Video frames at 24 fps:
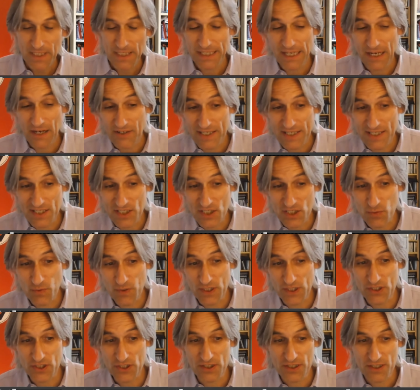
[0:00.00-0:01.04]
Now he
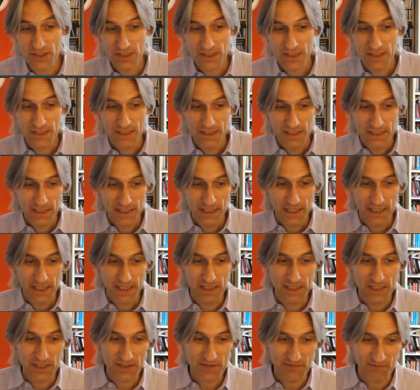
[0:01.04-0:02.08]
switched in
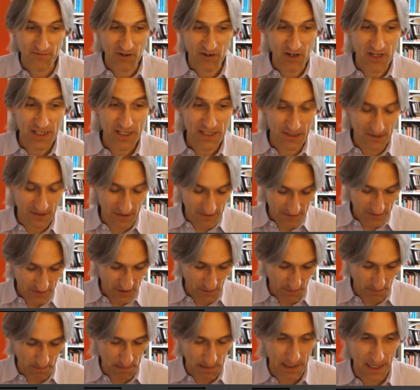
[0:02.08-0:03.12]
this final to
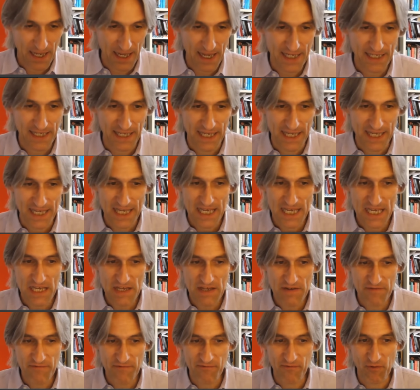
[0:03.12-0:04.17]
playing
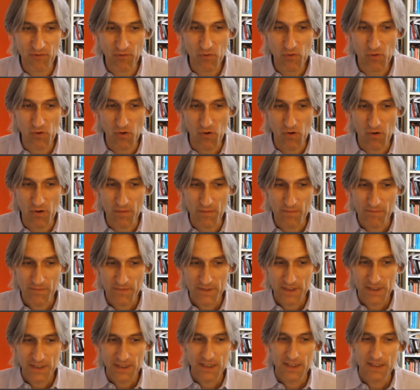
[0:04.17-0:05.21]
e4.
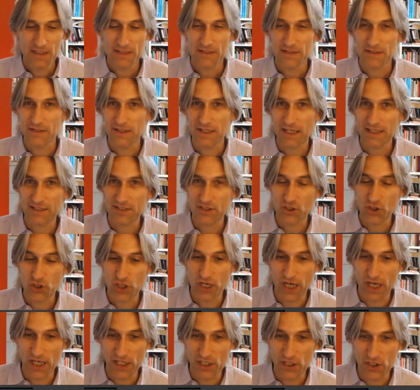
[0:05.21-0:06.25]
So that's a
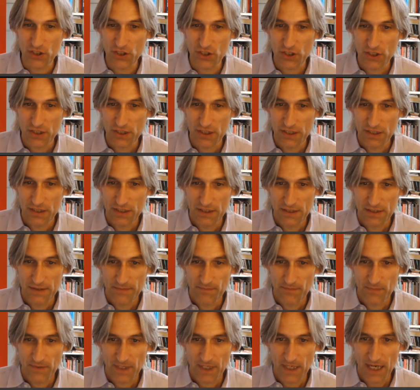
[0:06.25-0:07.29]
change.
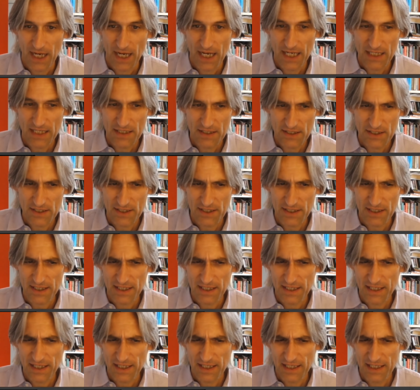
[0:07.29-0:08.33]
And
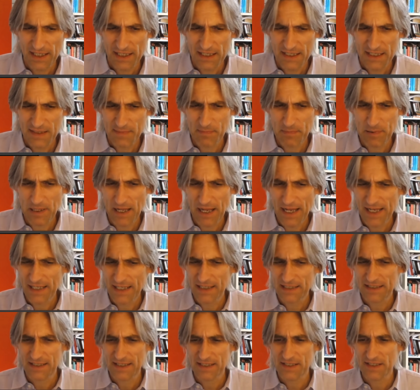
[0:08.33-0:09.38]
he's
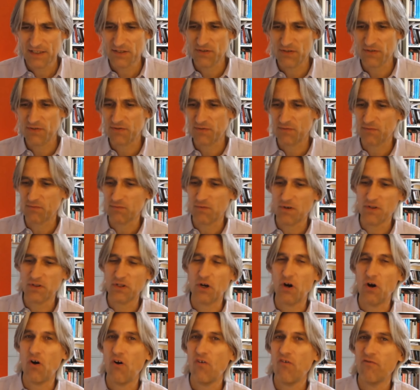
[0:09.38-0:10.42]
playing this rather
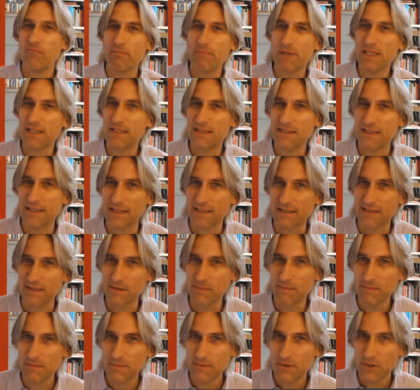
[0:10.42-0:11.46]
offbeat
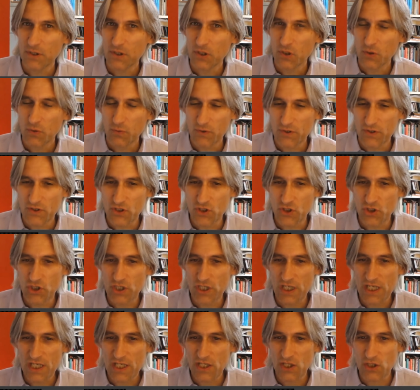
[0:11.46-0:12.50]
system with
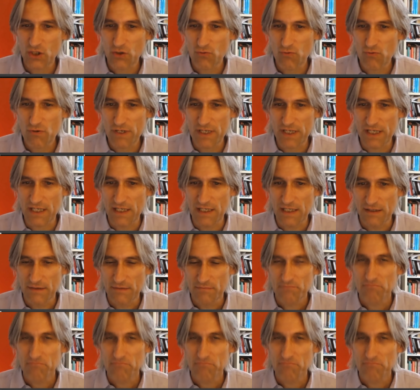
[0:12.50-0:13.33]
g3.